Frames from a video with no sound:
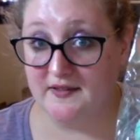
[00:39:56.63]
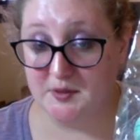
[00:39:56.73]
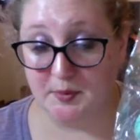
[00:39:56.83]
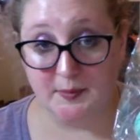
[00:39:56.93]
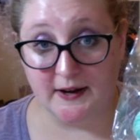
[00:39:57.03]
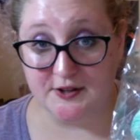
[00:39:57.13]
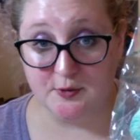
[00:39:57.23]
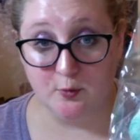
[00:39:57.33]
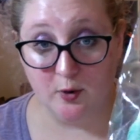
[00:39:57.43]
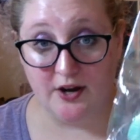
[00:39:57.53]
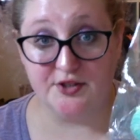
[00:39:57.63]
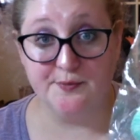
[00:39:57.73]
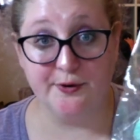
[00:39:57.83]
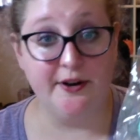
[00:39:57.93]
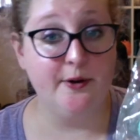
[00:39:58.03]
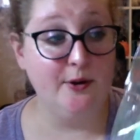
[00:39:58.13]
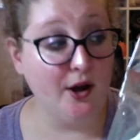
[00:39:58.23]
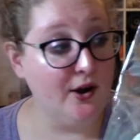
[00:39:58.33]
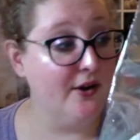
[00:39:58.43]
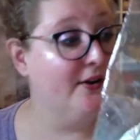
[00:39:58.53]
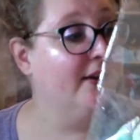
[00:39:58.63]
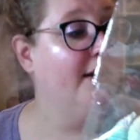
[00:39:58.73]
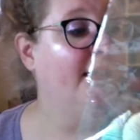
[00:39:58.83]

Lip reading: super wash merino yarn.